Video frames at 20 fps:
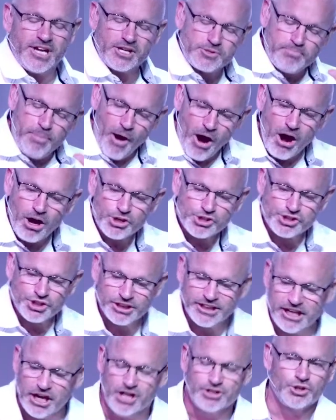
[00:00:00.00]
See, it's
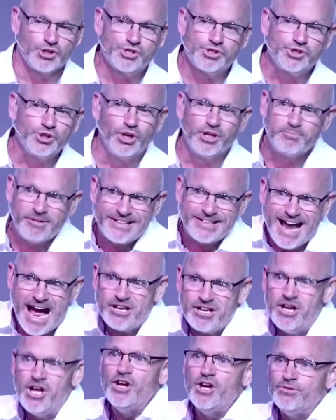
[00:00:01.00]
partially understood, but
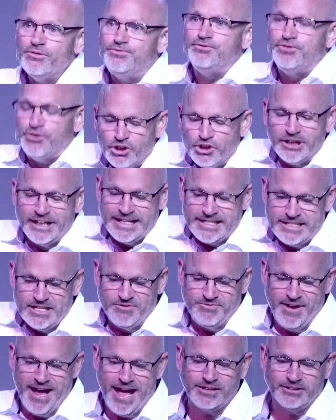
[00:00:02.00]
not fully
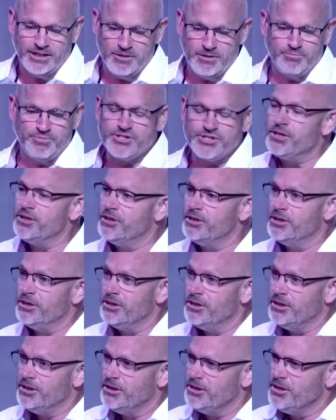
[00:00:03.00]
developed.
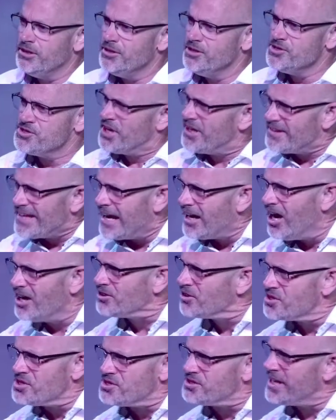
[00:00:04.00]
See, they
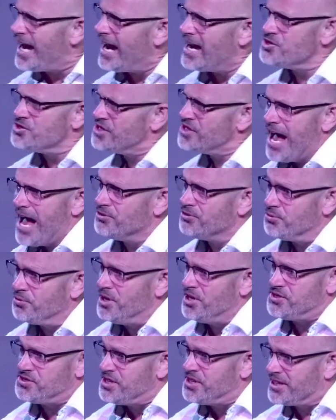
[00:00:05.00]
understand John
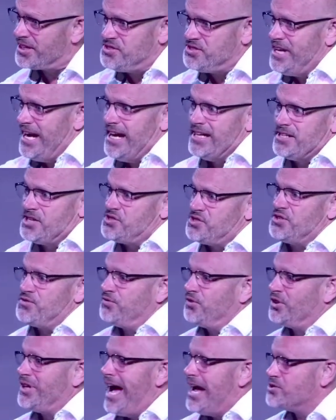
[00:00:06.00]
3:16. It
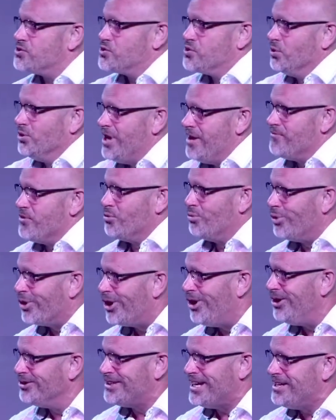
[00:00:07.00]
says, for God so loved the
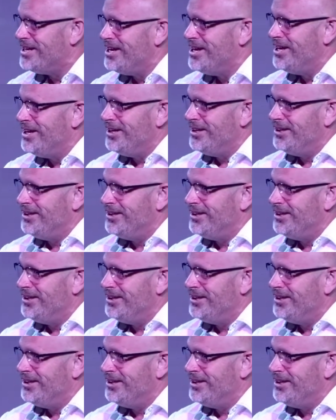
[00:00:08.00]
world that